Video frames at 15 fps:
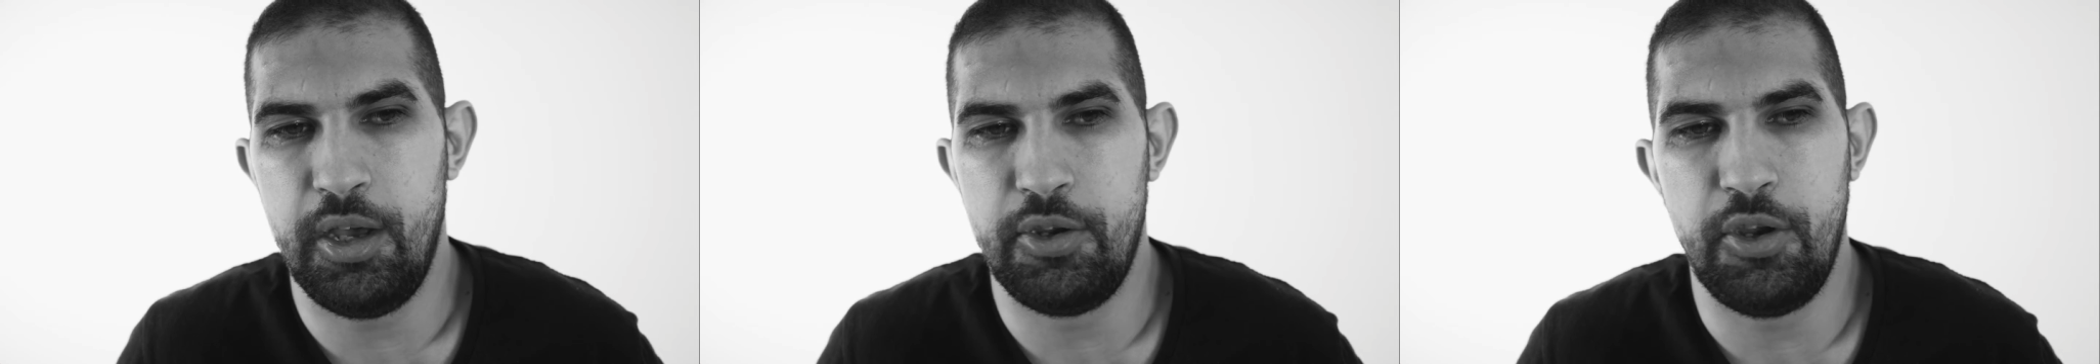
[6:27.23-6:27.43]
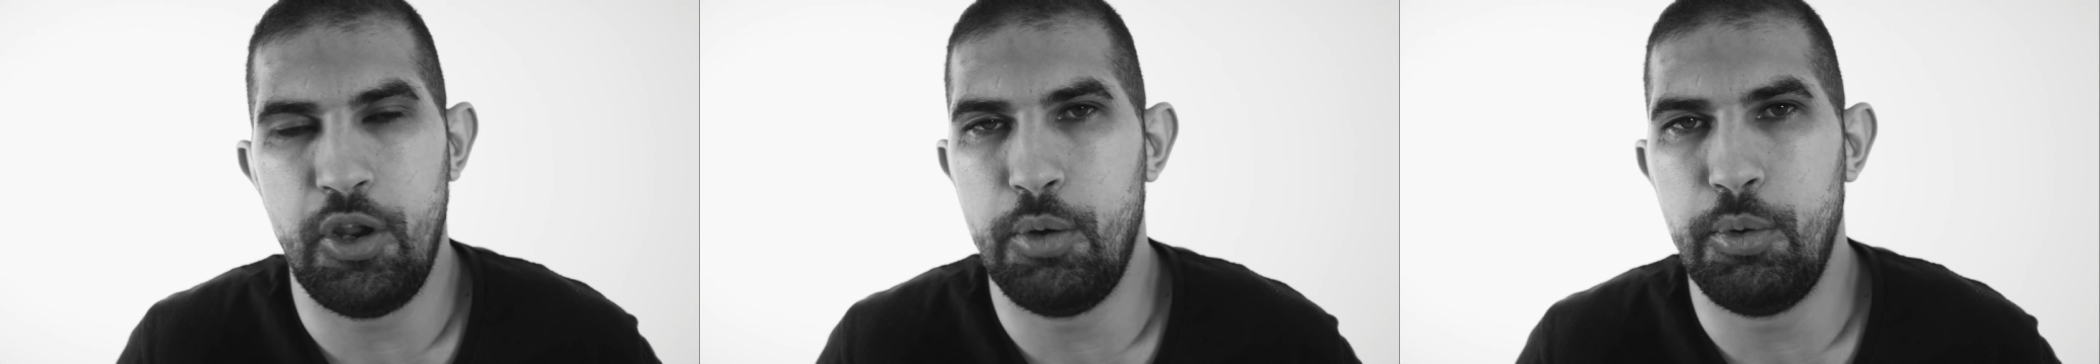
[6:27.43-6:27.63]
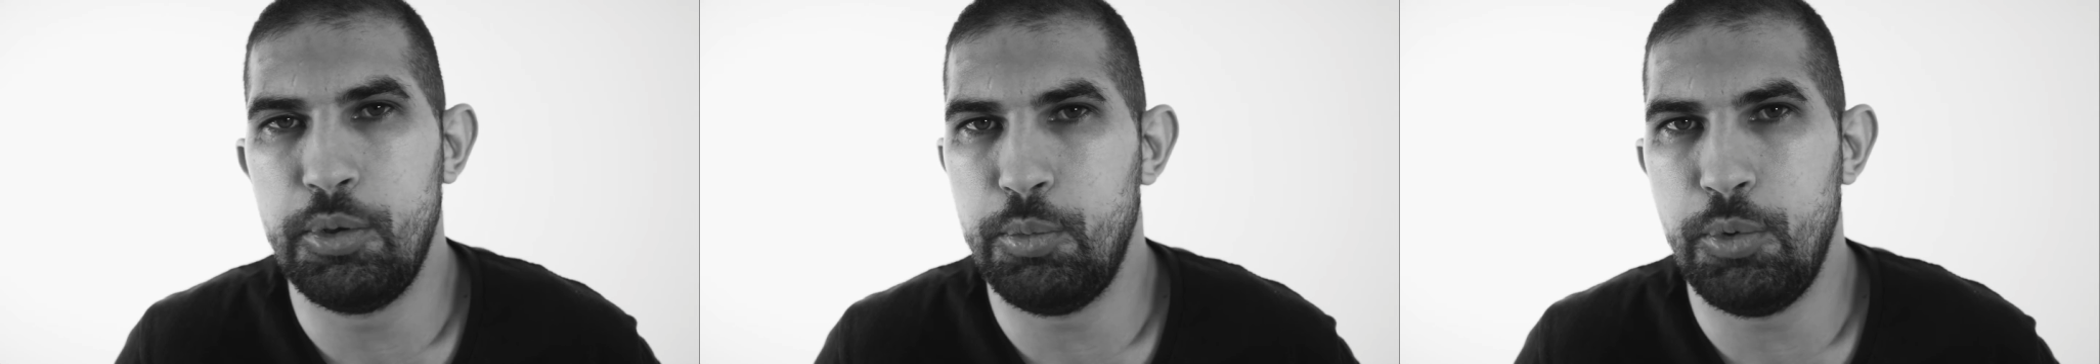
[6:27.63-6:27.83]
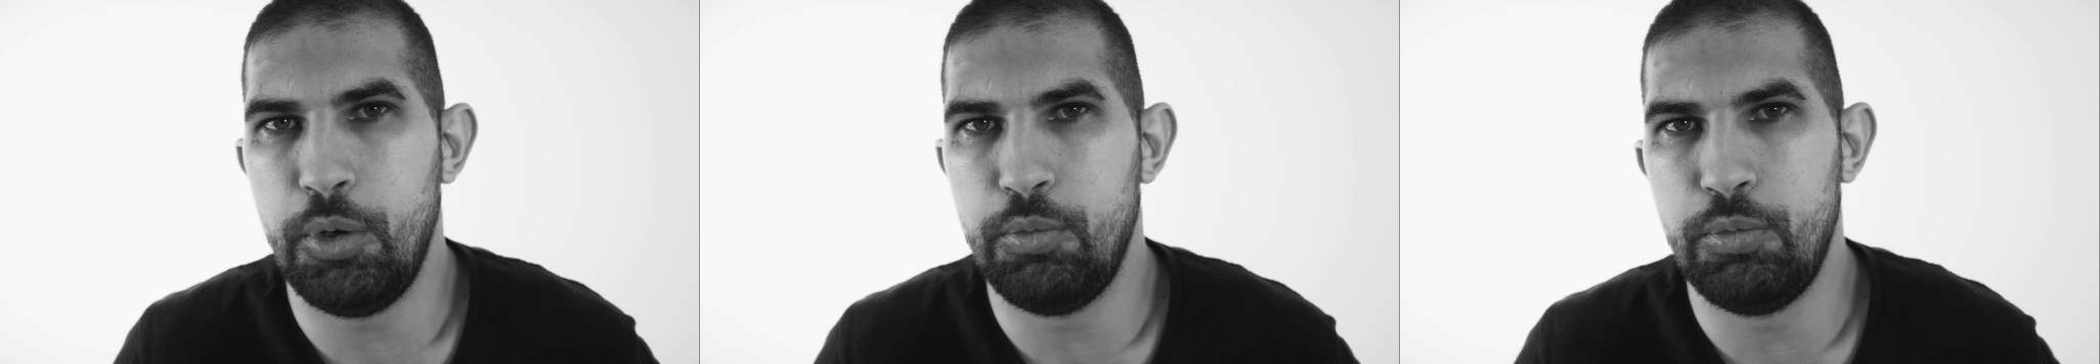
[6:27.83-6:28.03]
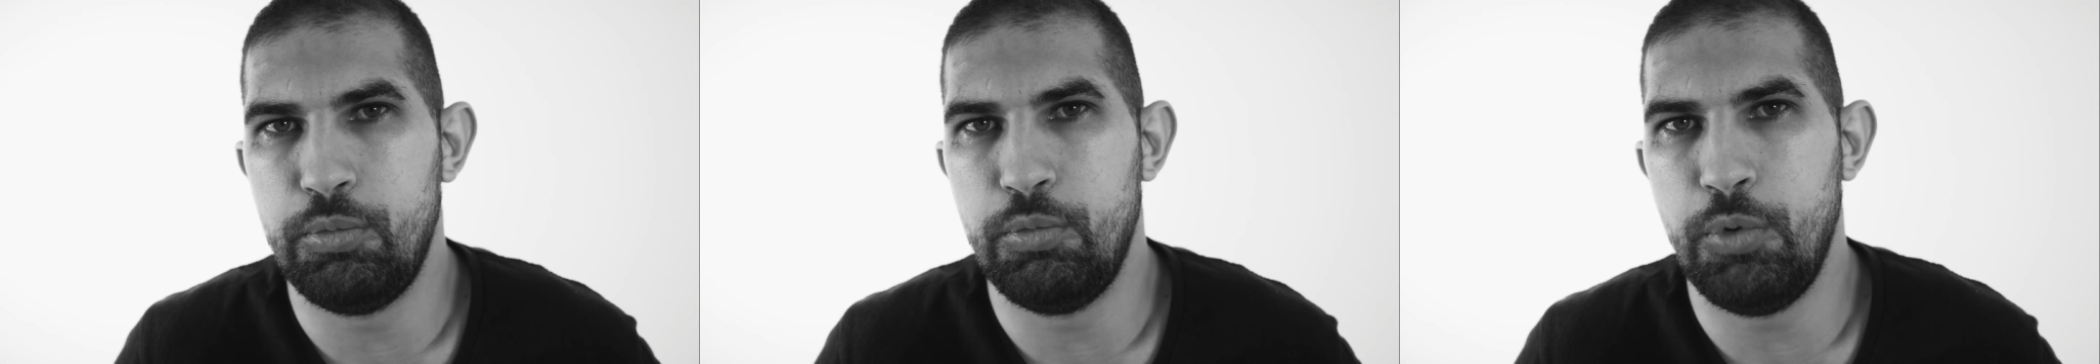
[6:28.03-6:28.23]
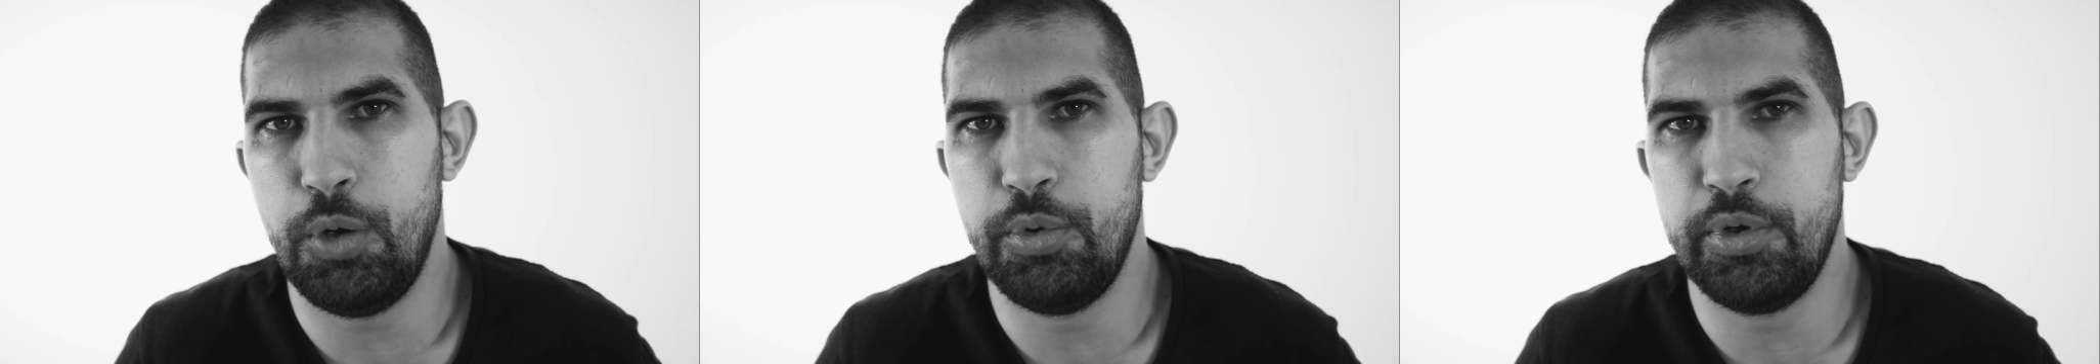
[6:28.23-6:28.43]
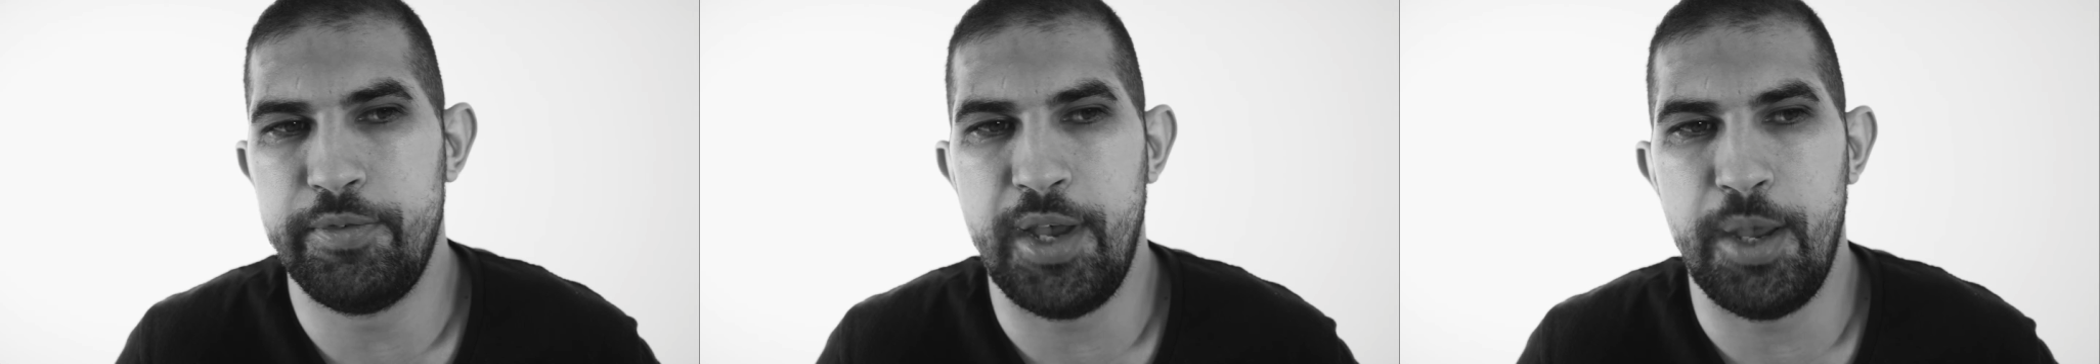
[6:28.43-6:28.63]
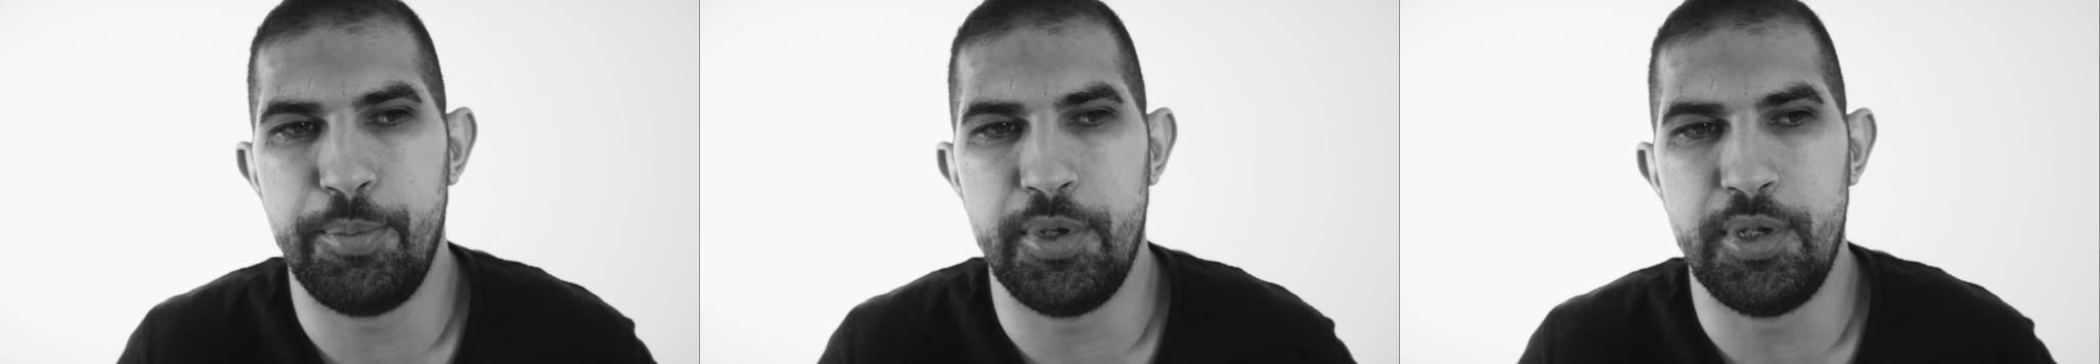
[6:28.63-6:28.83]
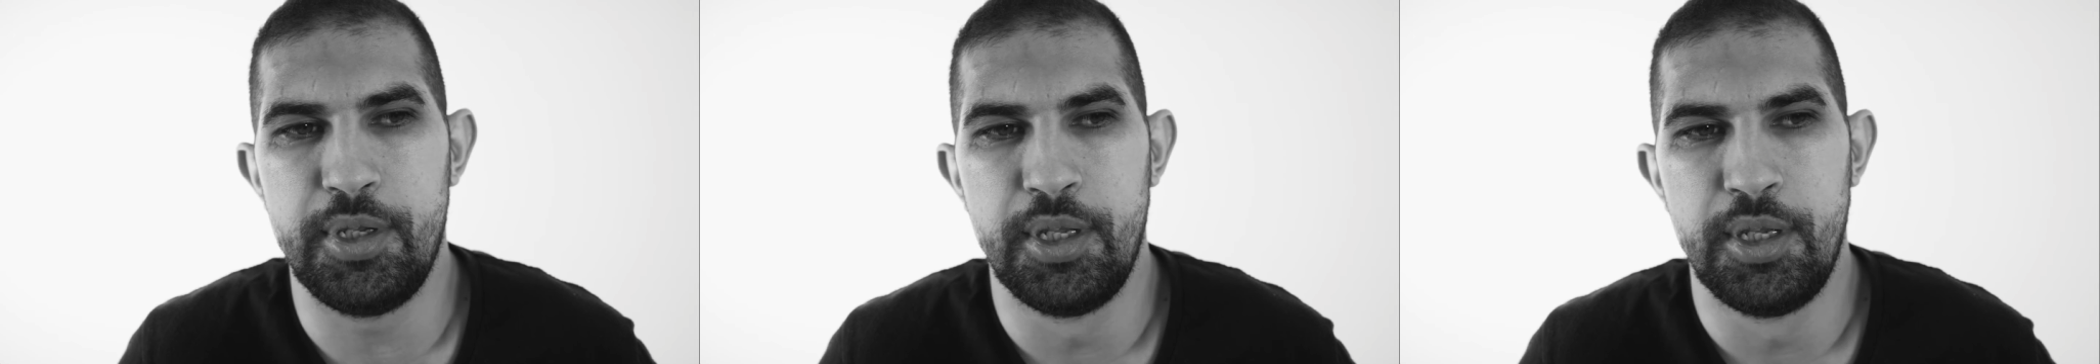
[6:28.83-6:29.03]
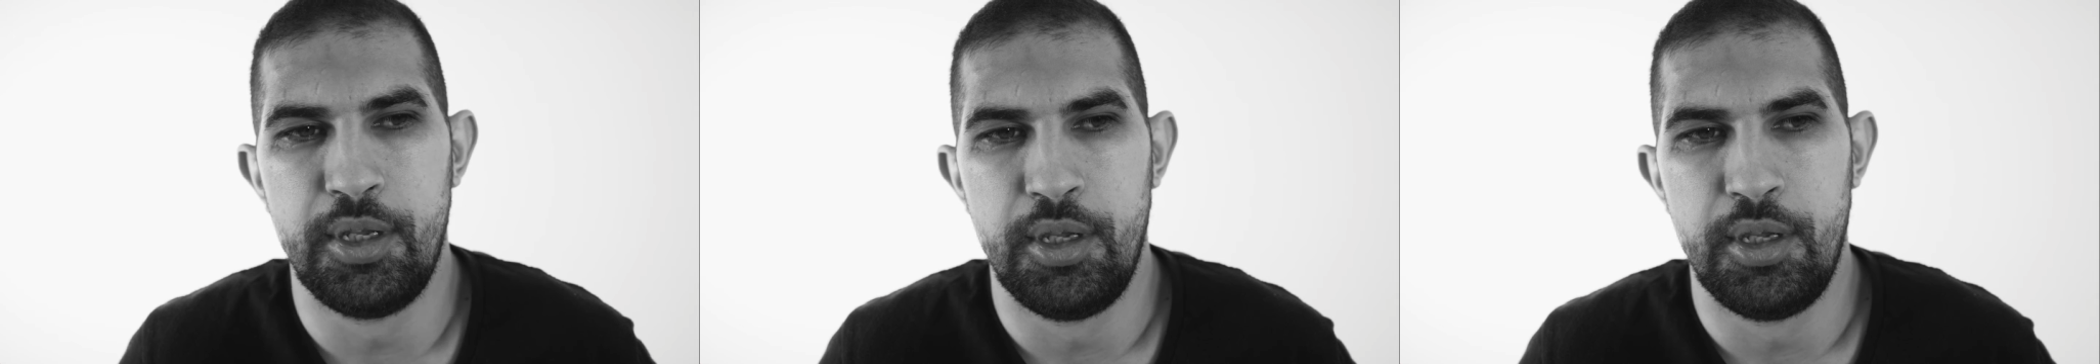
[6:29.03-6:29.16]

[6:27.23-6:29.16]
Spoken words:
I don't know what would have happened.